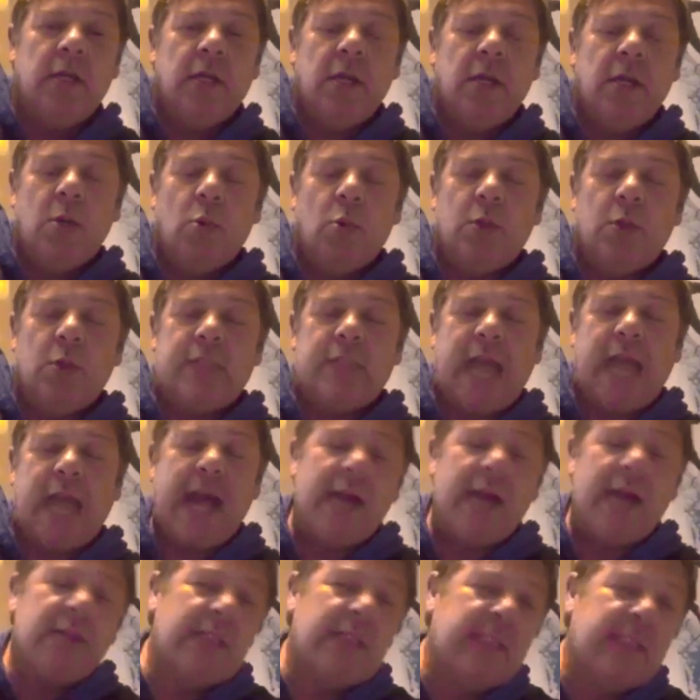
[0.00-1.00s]
was how
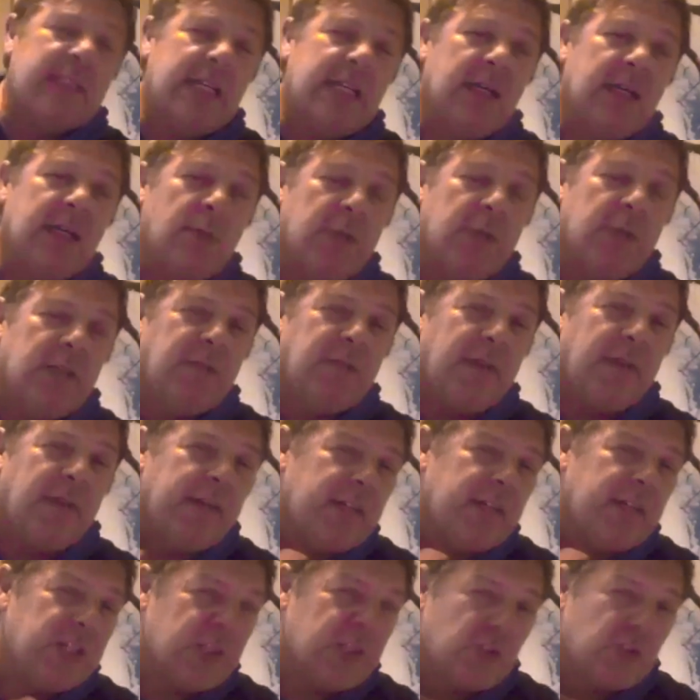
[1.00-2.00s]
to deal with very
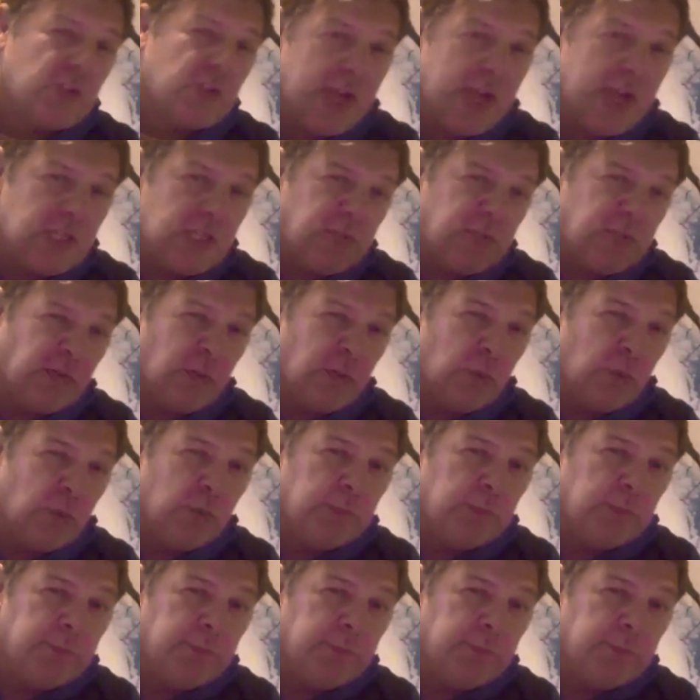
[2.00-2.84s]
stressful